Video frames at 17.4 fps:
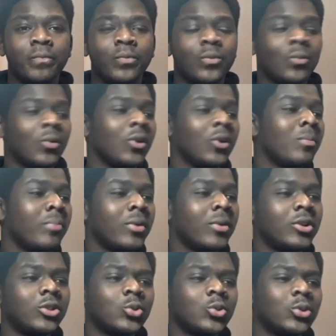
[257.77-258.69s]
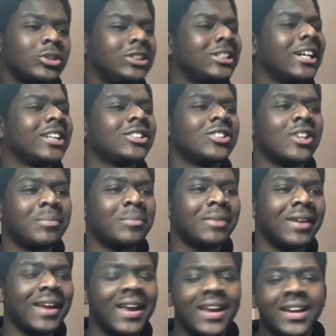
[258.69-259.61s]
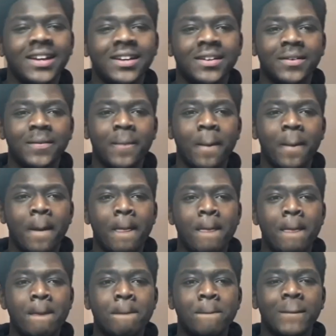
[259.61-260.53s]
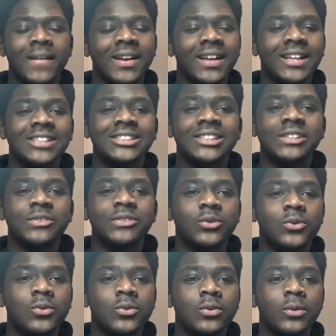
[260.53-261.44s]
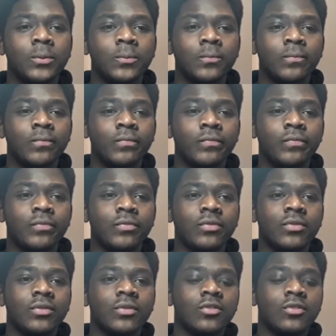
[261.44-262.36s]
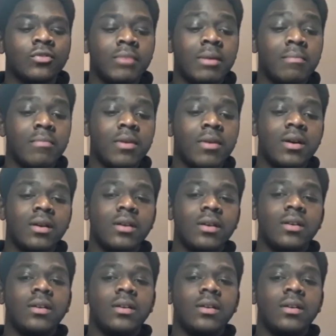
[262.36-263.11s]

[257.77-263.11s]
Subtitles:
when your body's all jacked up and aching and it gets difficult, remember,